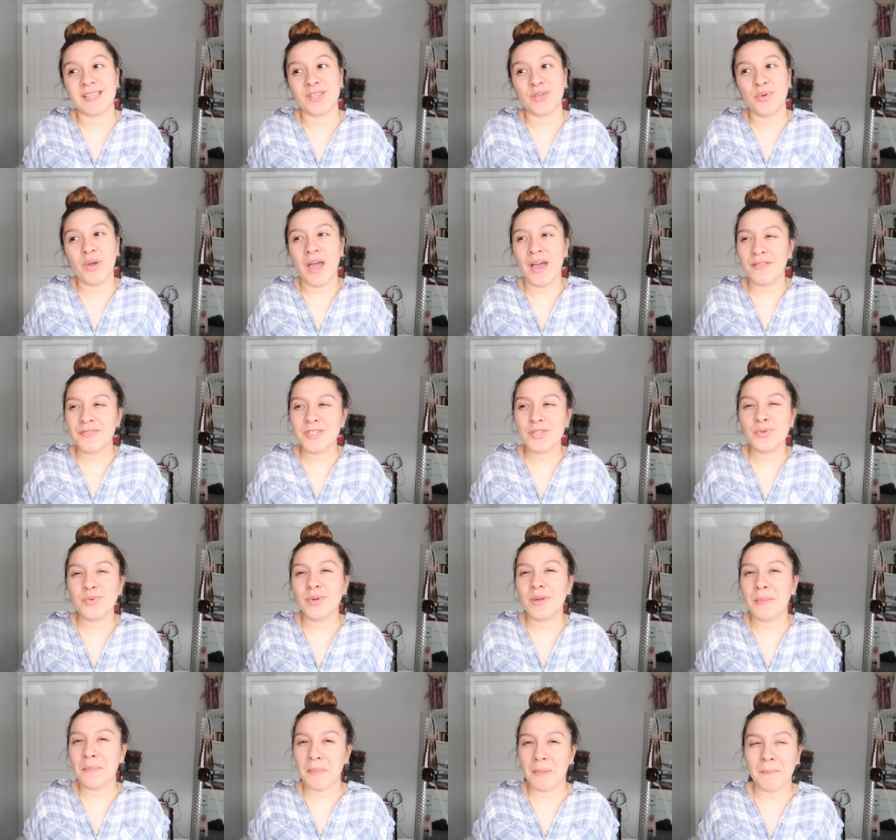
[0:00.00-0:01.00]
You have to
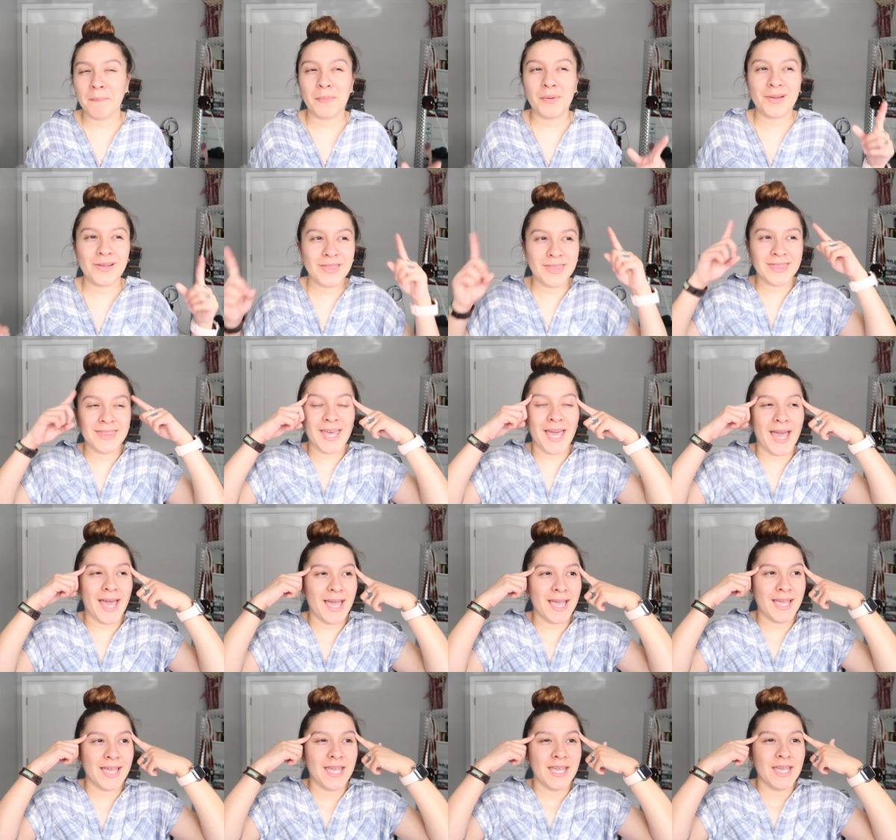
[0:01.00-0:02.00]
remember
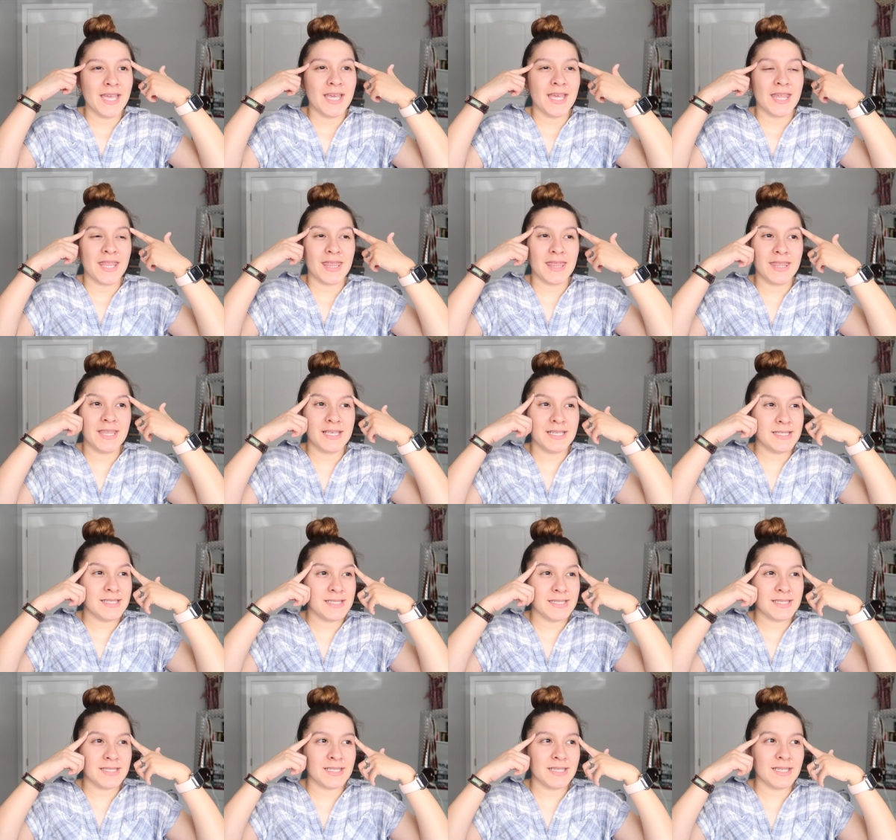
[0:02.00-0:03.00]
that
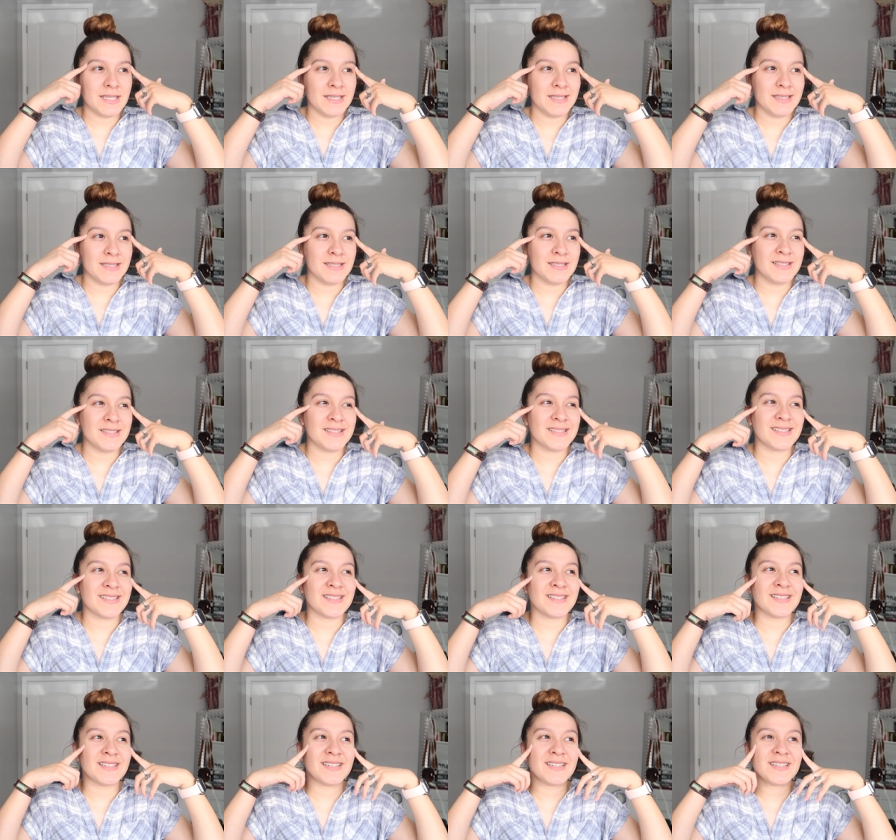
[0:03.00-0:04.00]
this is
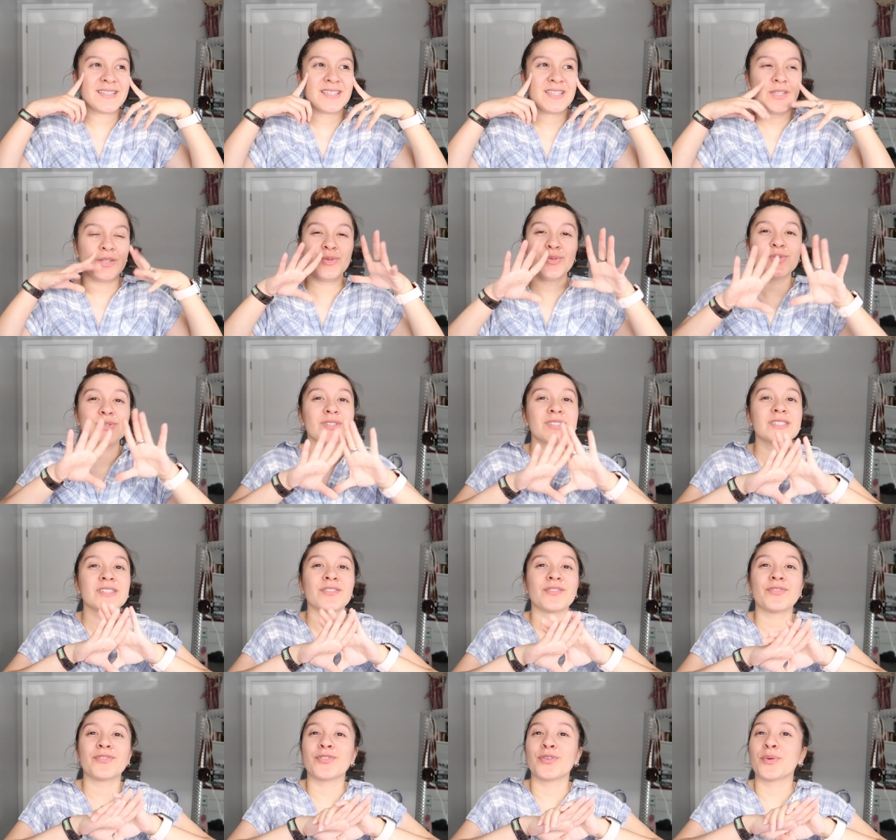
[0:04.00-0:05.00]
used
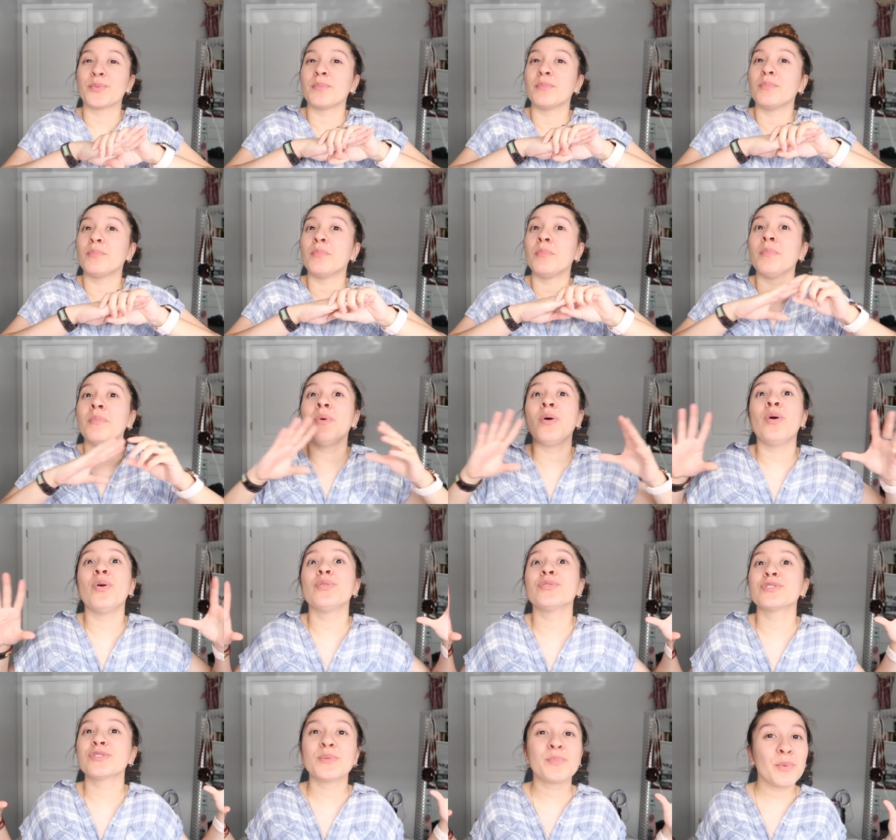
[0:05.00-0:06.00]
for
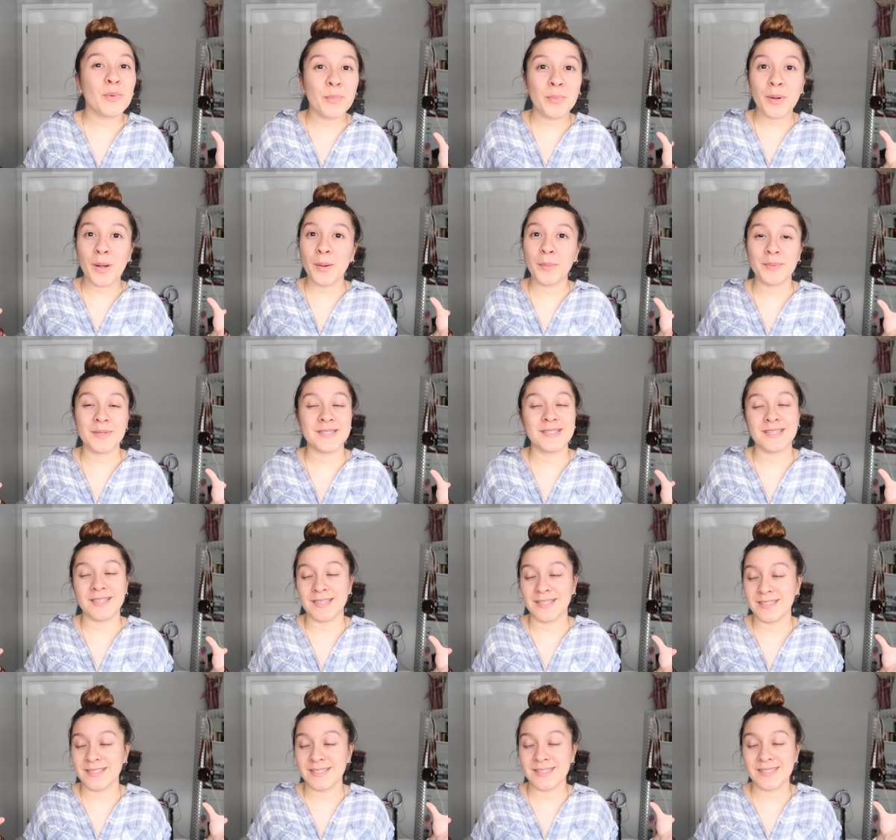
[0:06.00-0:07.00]
multiple
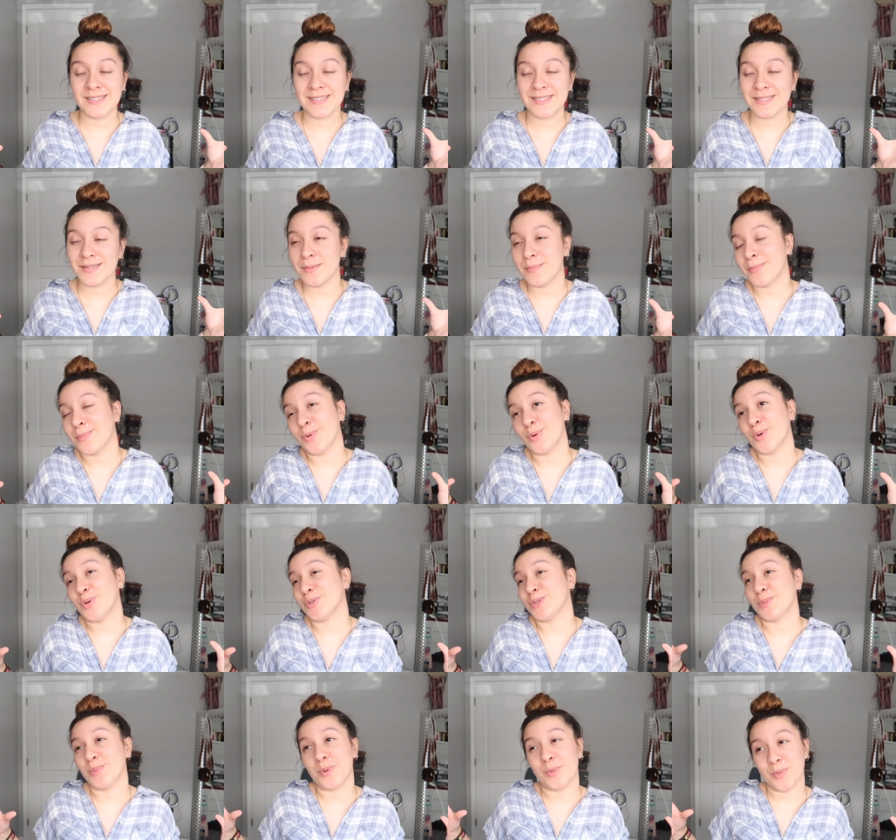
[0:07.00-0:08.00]
purposes.
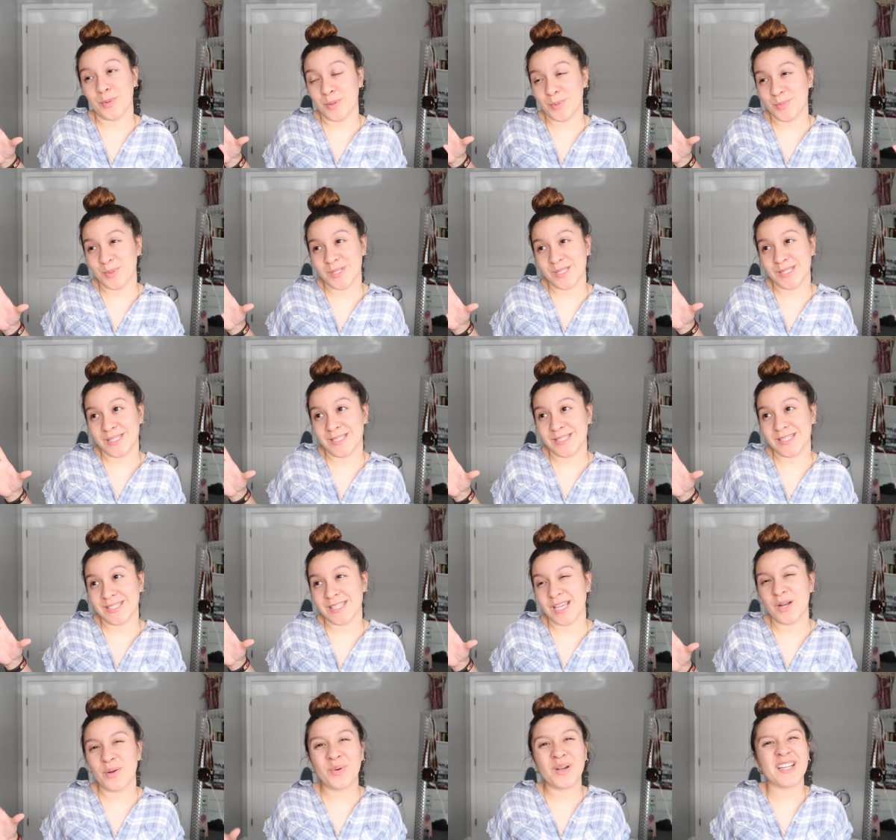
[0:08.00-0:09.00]
Multiple purposes.
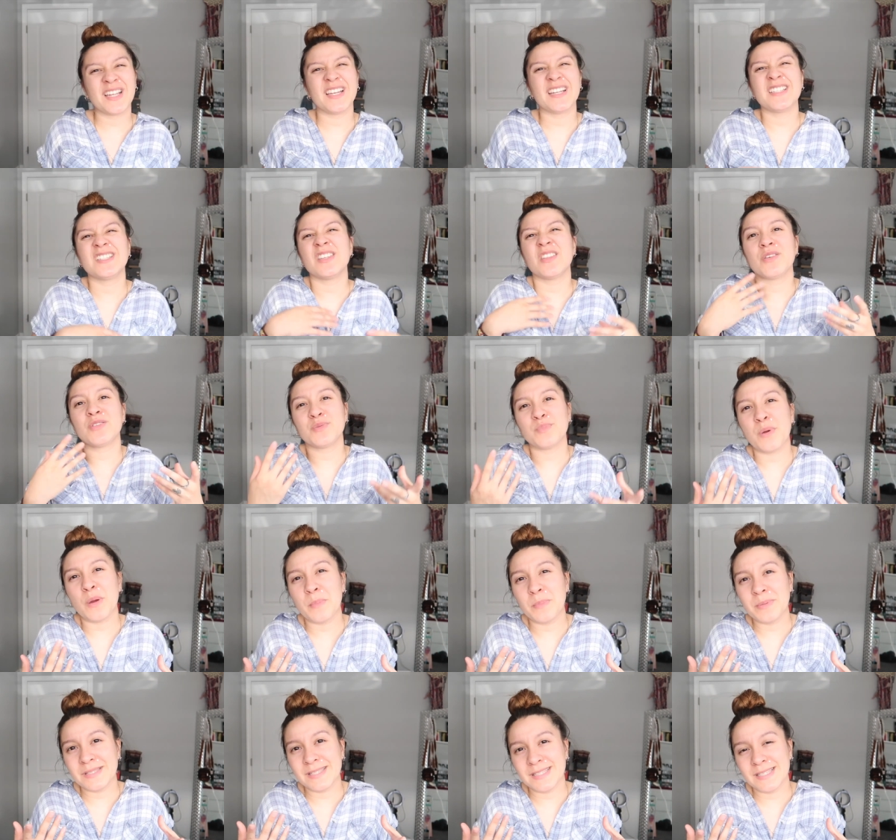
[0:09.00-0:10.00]
I don't want to get into those
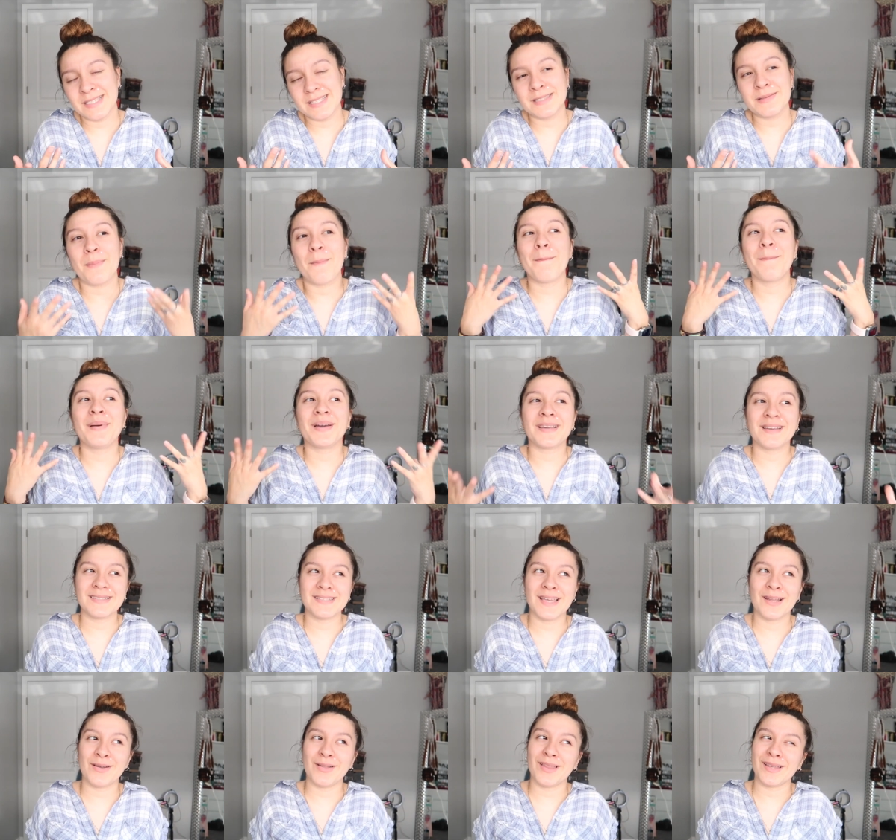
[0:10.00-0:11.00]
purposes because
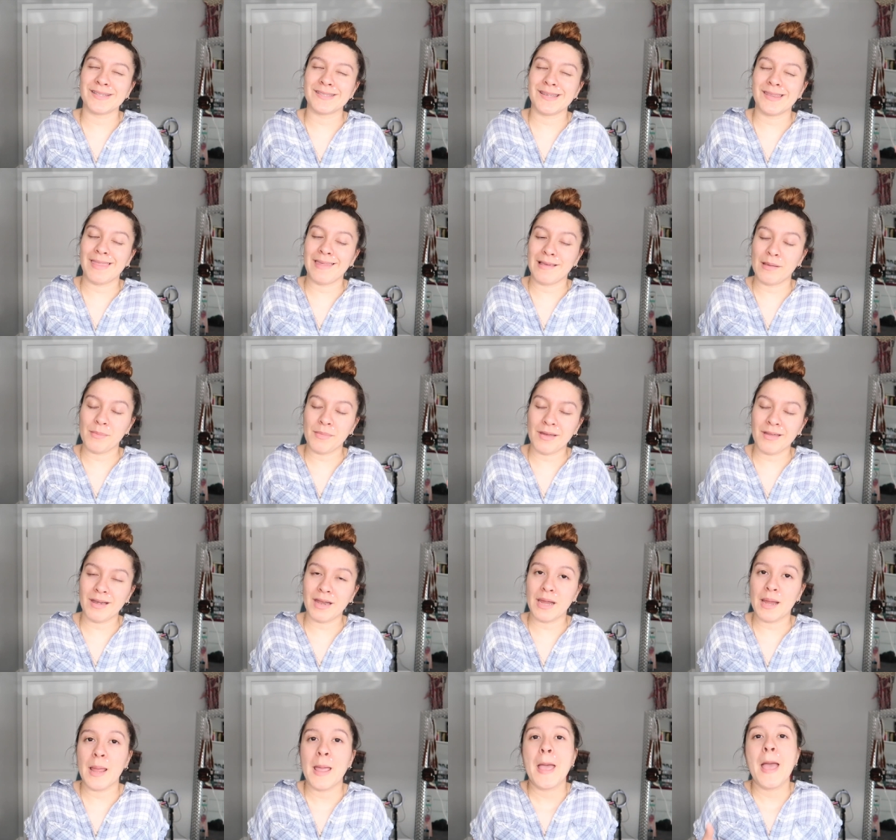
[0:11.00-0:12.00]
I don't like to think about it.